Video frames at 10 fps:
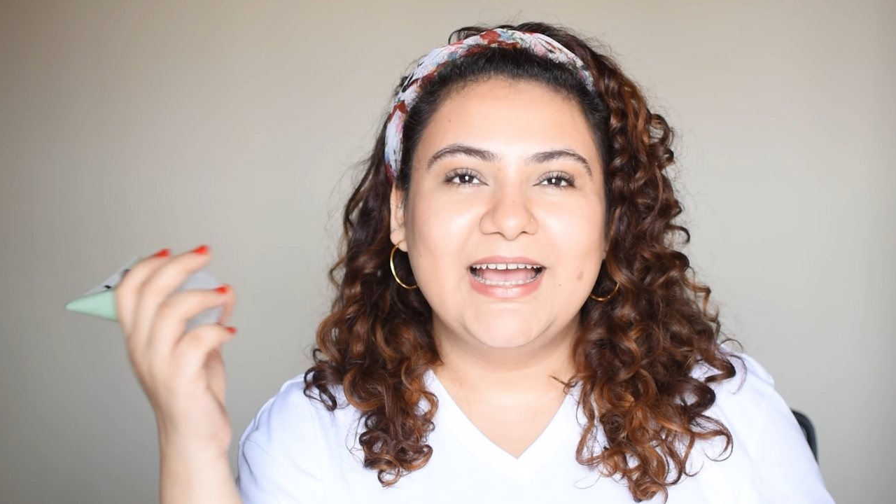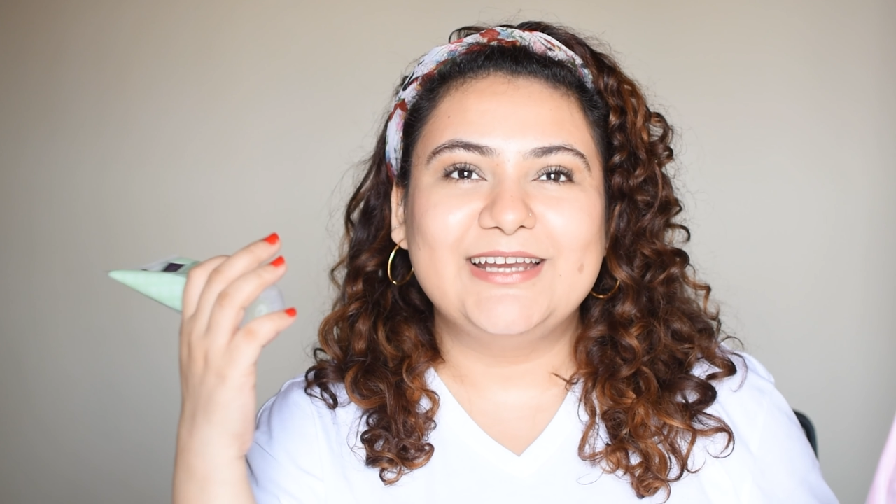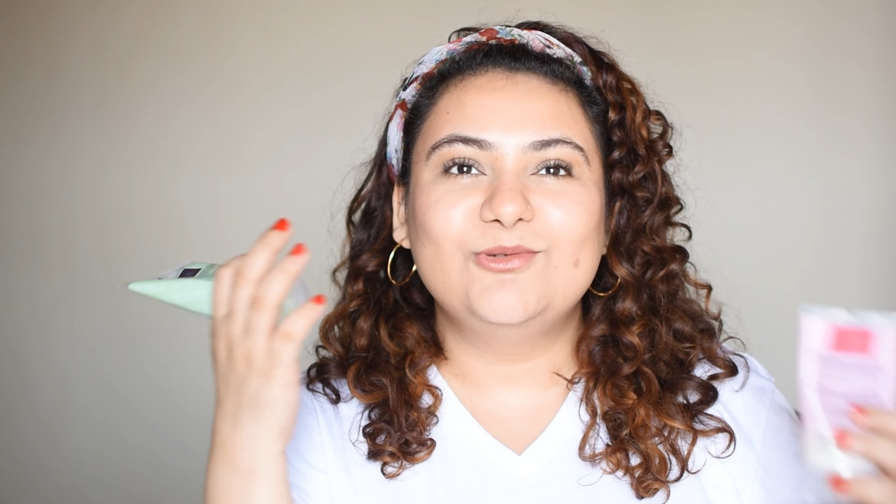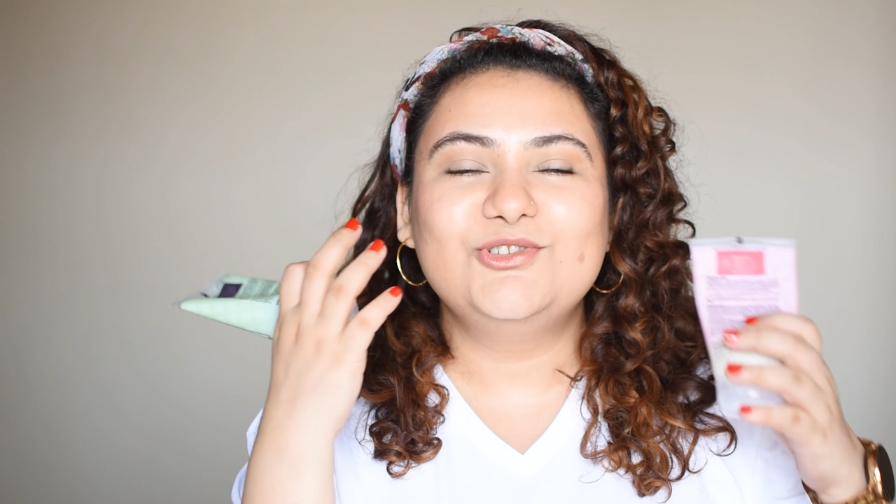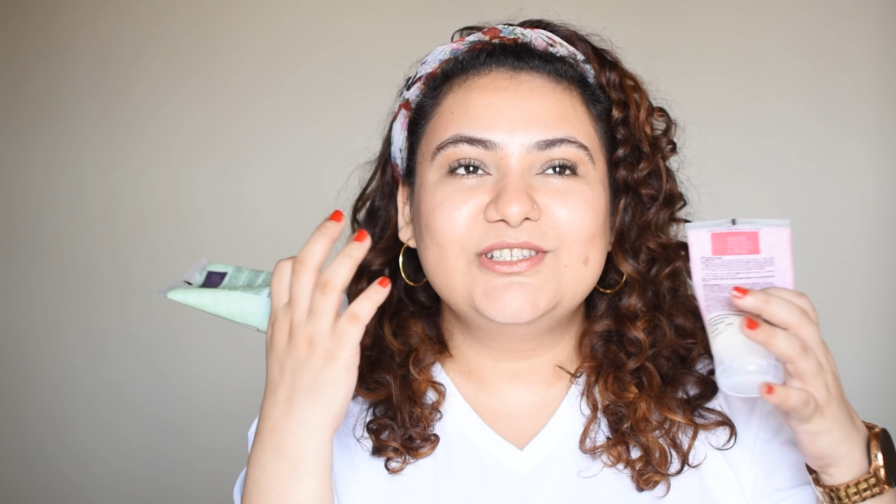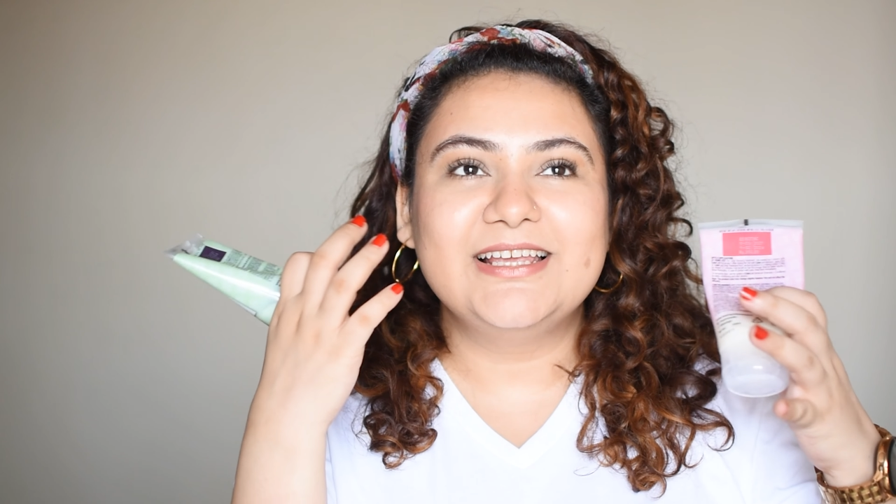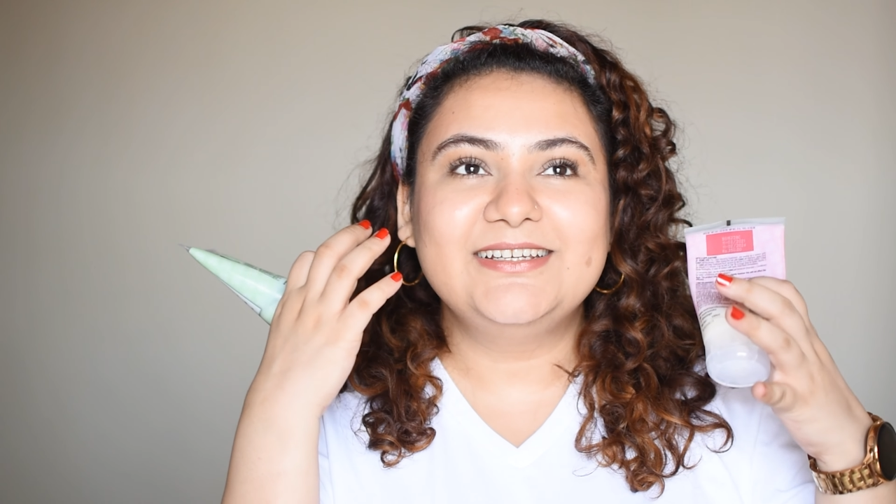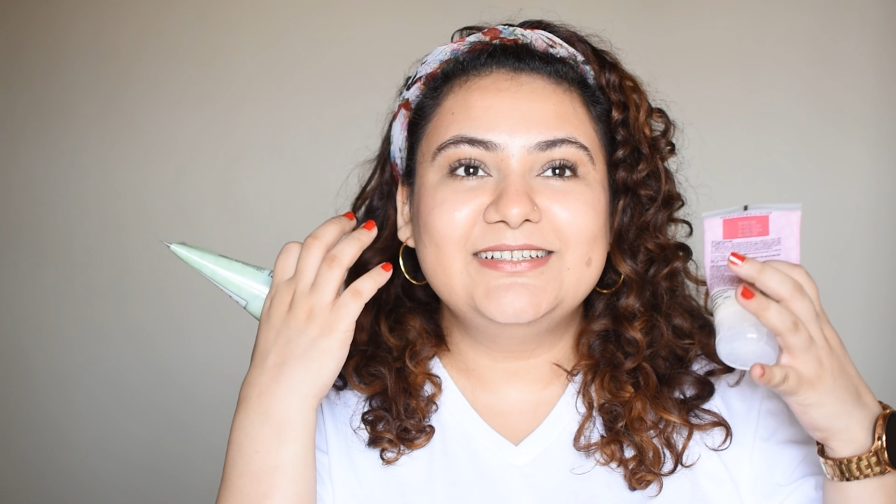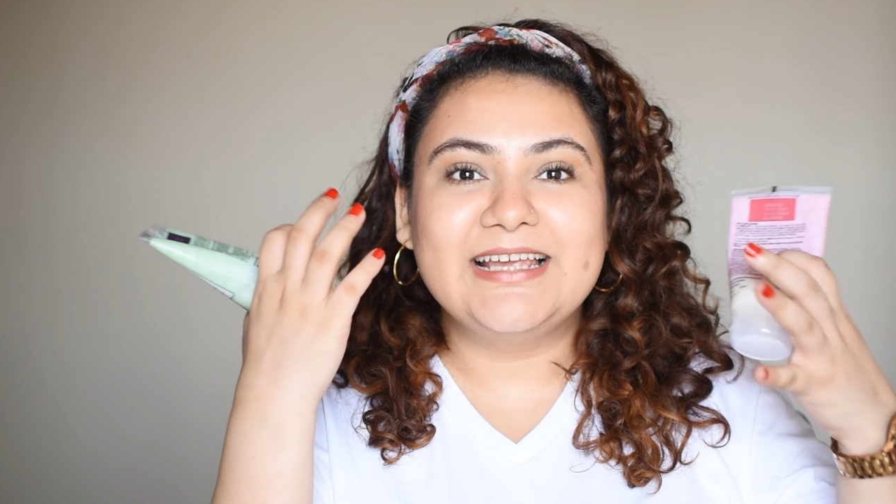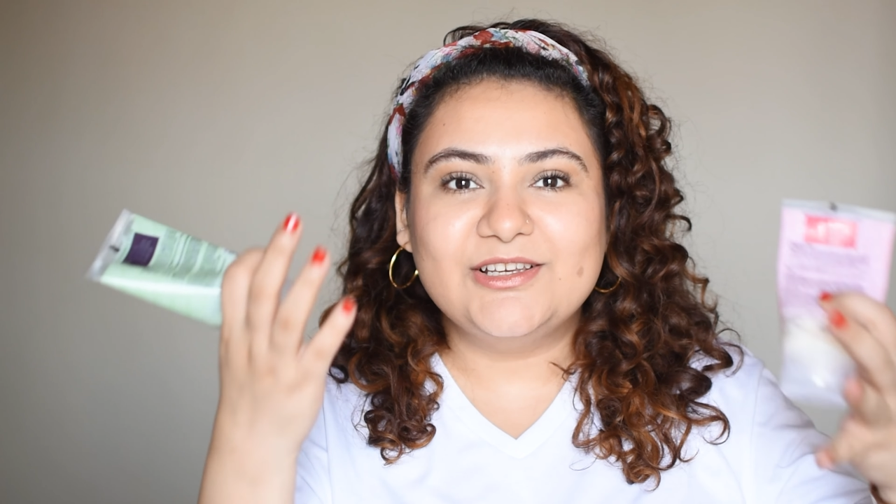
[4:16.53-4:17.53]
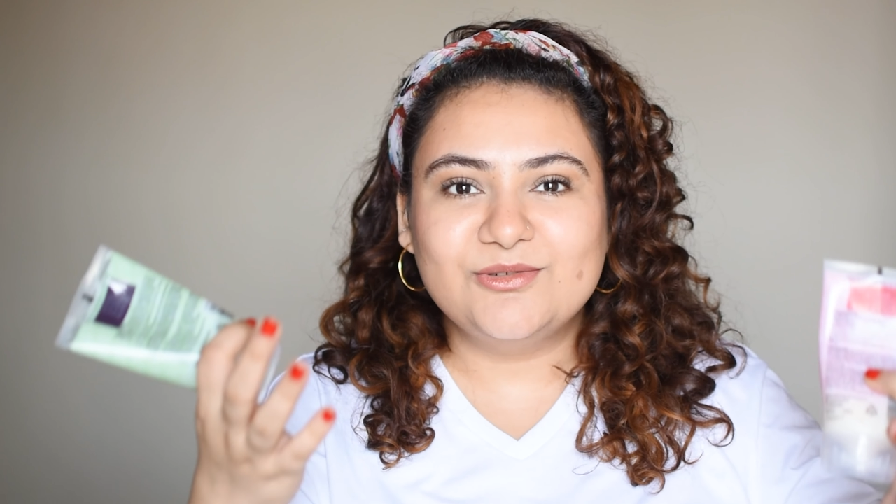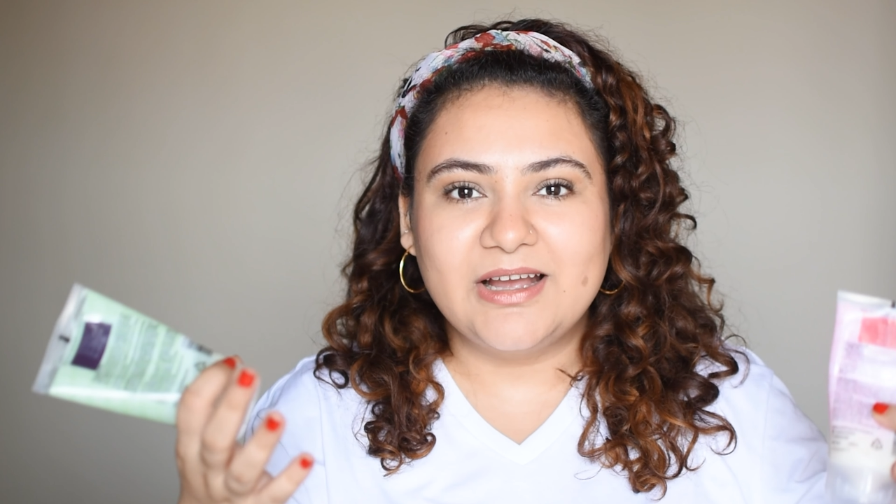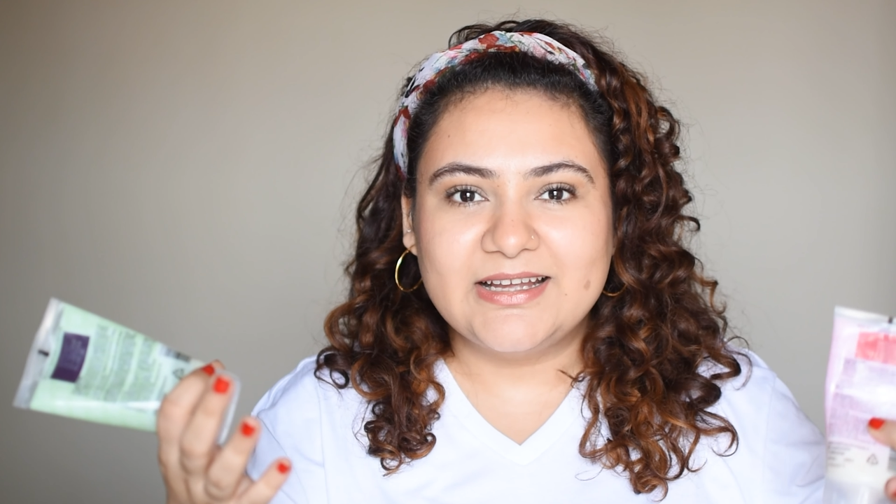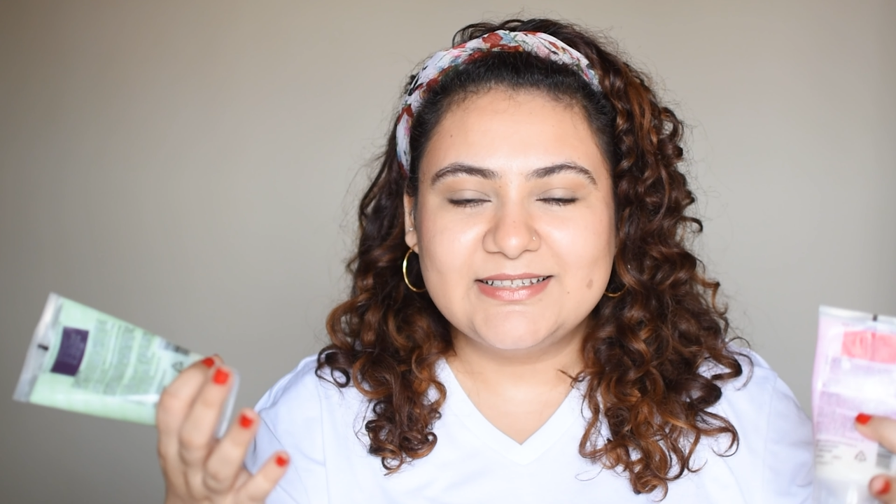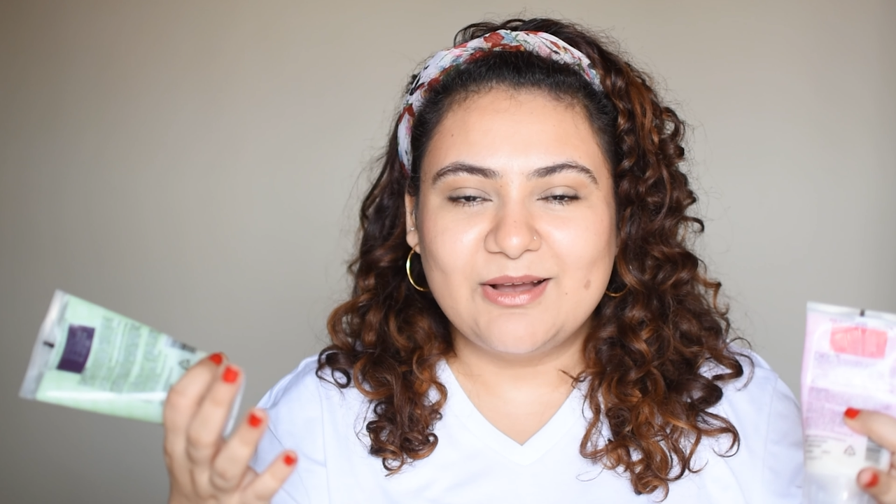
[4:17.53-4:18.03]
I don't just like to tell you
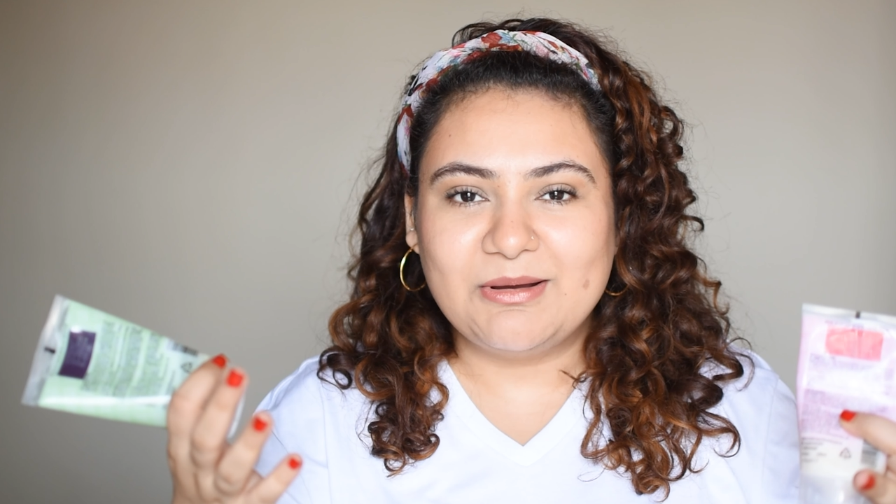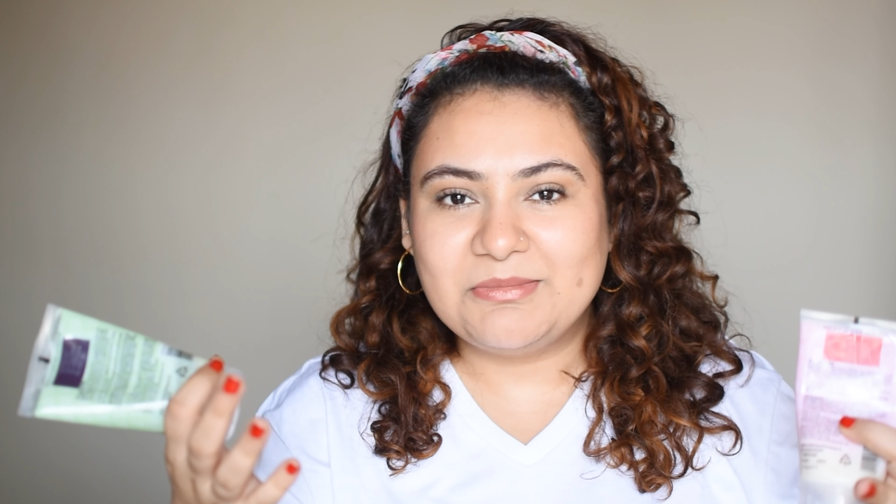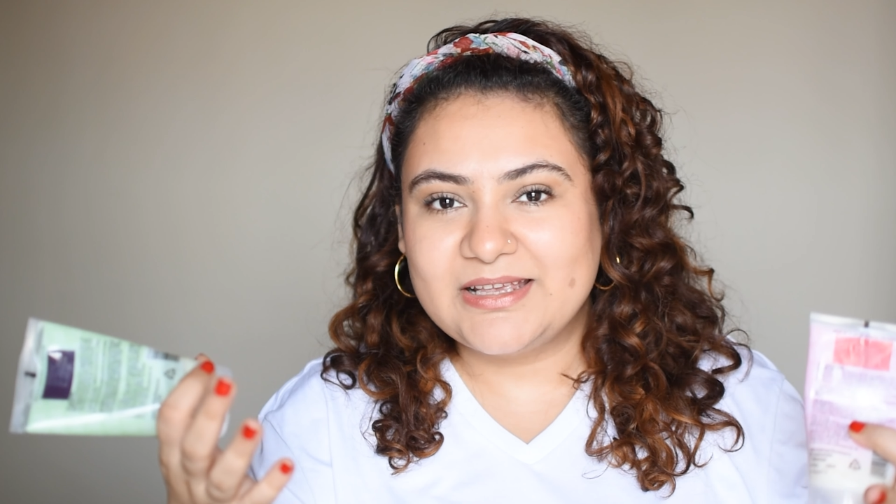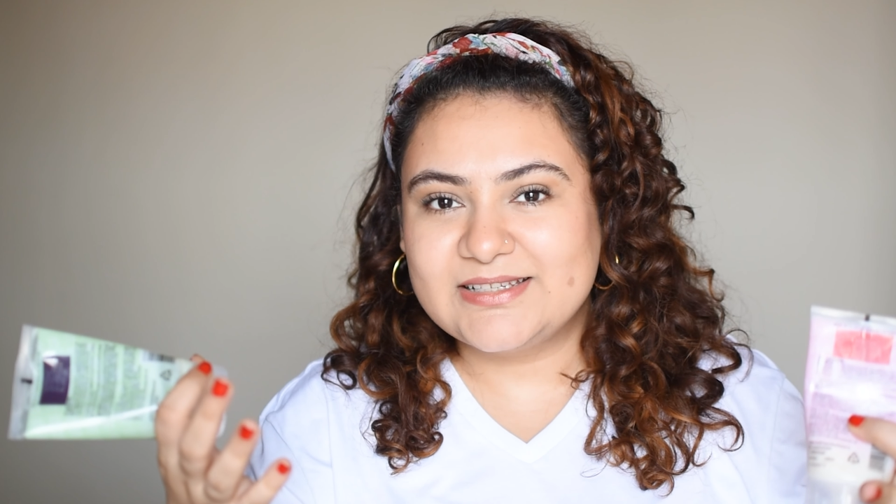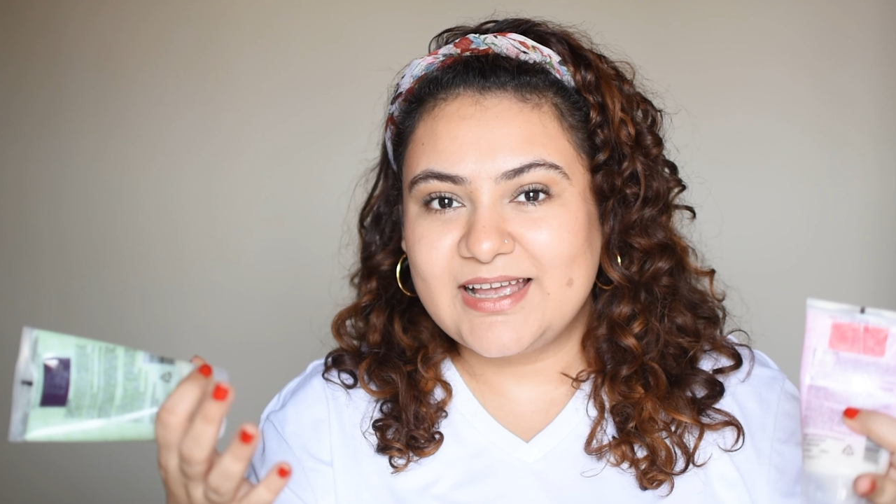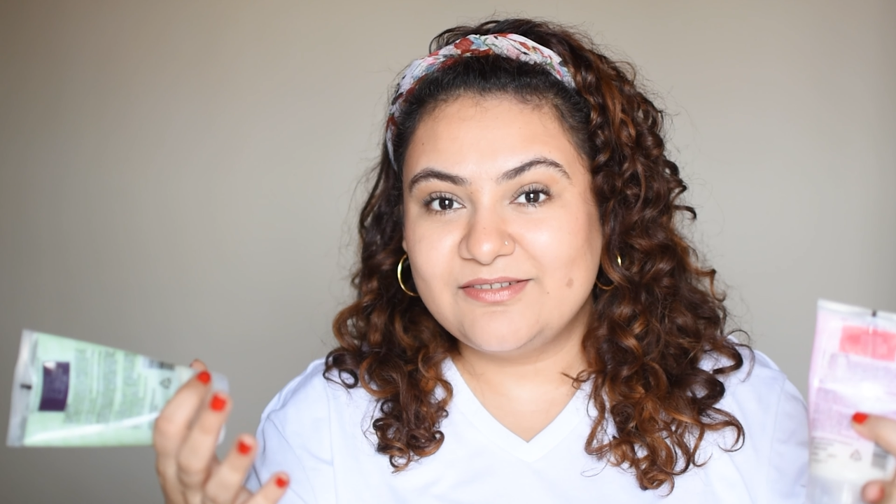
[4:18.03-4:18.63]
guys how amazing